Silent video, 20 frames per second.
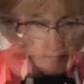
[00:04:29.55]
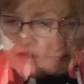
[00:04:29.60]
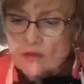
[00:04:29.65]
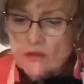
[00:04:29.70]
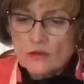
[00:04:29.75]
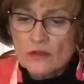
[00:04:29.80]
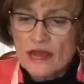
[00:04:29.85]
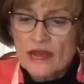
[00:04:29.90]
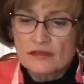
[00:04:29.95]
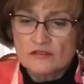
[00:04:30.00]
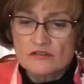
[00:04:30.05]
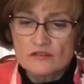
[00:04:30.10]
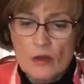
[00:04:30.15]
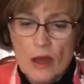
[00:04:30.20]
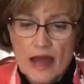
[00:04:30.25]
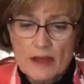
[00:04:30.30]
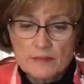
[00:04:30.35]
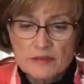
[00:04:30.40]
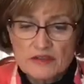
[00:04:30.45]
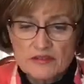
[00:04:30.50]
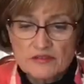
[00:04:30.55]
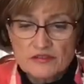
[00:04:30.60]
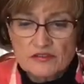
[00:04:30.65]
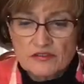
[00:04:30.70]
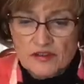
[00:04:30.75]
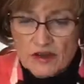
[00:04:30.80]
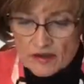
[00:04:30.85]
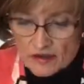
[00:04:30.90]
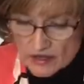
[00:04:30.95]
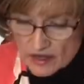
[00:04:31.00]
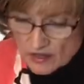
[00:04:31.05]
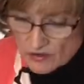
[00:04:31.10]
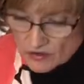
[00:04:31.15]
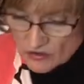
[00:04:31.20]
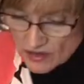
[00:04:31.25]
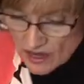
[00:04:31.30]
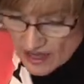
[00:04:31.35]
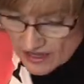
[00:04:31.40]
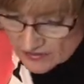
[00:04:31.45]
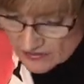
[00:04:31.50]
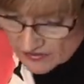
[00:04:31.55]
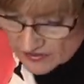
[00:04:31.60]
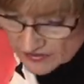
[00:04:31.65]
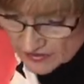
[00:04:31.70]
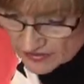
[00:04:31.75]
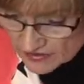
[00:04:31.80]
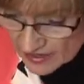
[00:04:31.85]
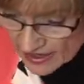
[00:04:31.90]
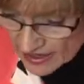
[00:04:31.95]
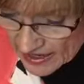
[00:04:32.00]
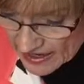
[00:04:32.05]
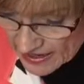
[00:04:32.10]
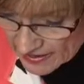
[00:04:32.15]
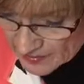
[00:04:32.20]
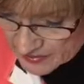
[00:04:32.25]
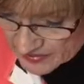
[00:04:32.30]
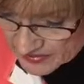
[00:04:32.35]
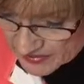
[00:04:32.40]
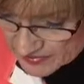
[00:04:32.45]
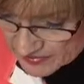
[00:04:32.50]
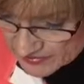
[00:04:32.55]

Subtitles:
Okay, so I'm going to start across the top